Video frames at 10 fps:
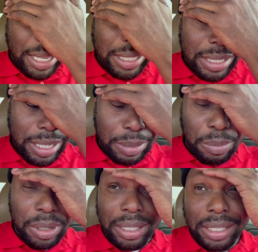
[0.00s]
6
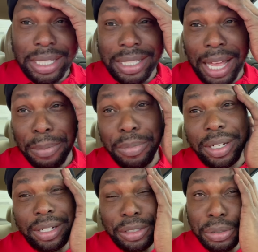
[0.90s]
months since I've been
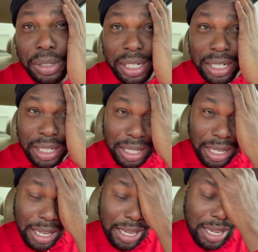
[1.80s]
in the truck.
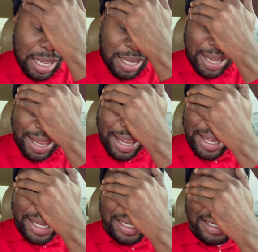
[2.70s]

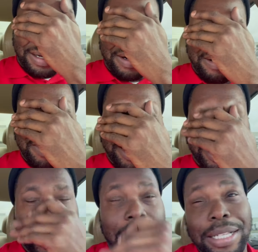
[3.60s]
And oh my
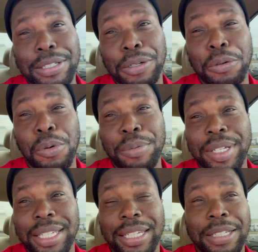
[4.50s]
God. So what we
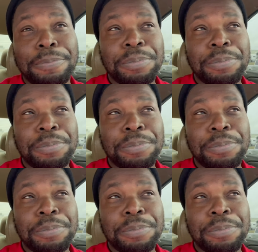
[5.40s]
did,